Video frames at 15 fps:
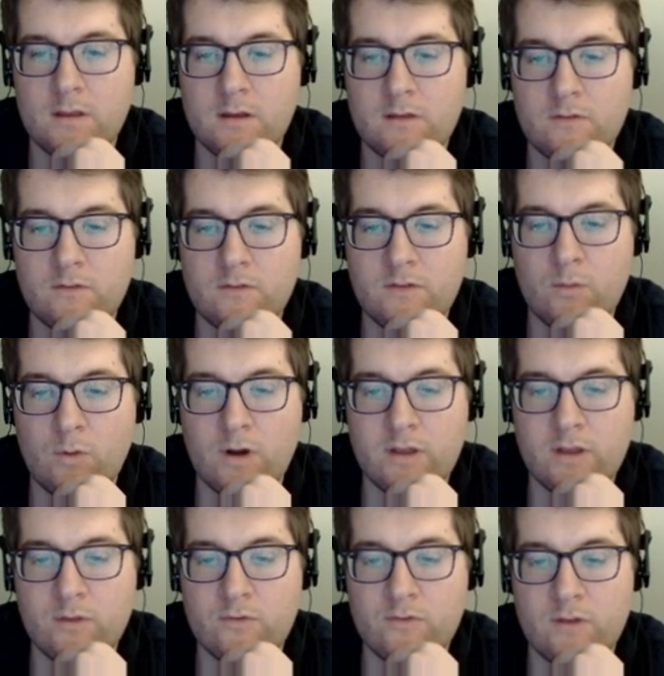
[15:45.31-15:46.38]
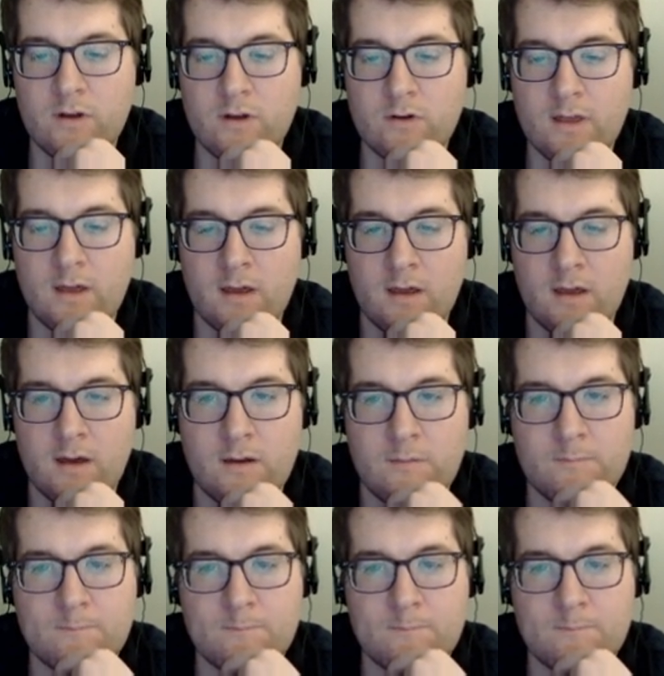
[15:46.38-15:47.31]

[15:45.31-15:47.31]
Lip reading: Concede while you still can.